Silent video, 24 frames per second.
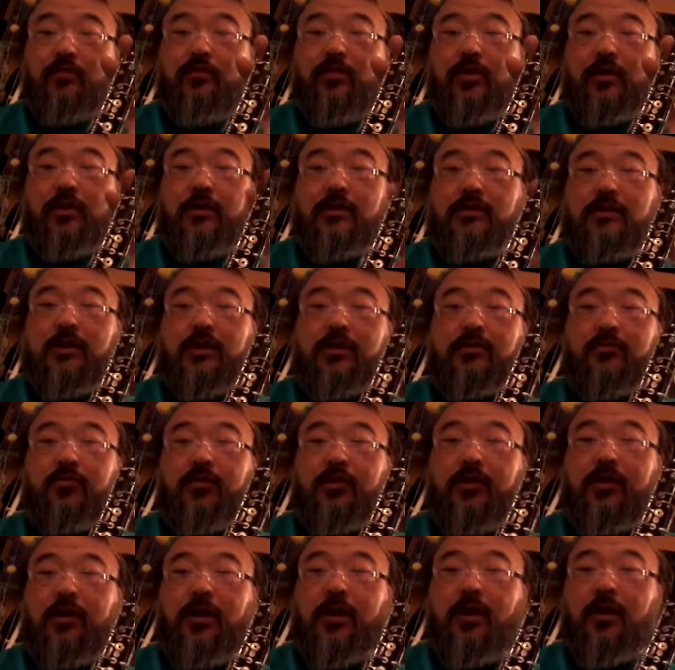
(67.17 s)
because that's where
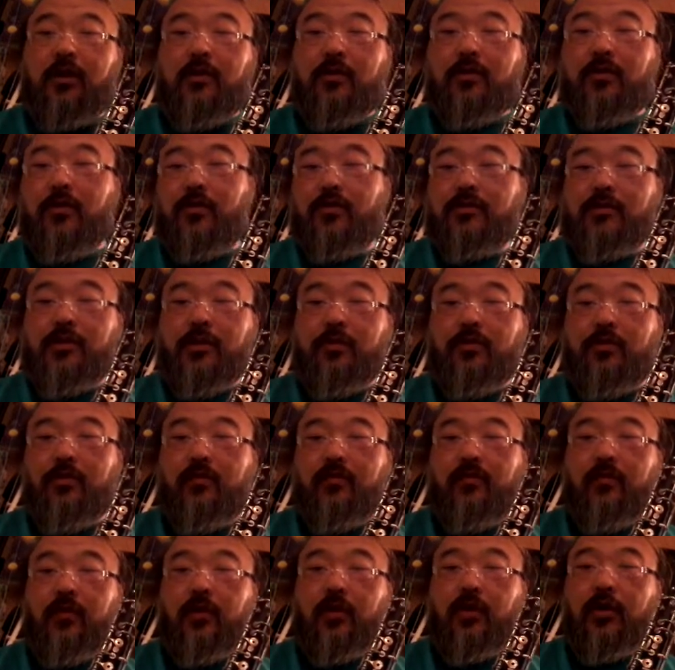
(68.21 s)
the air goes through
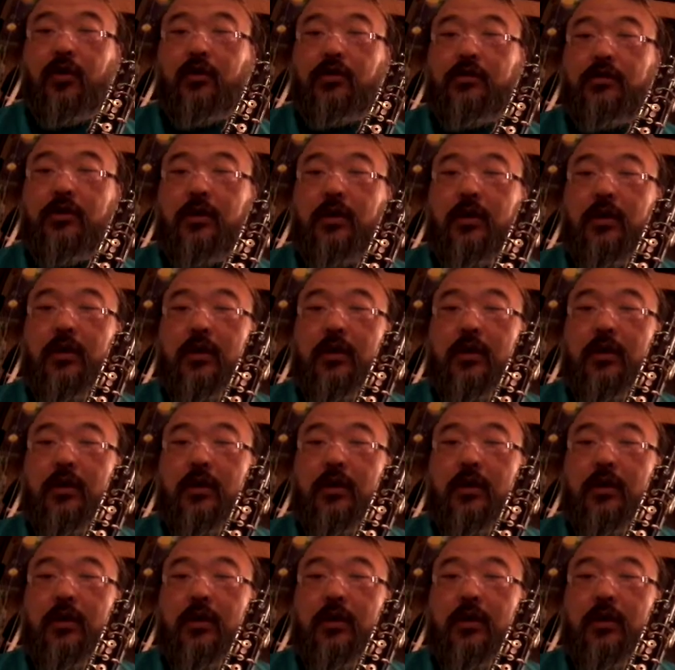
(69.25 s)
first.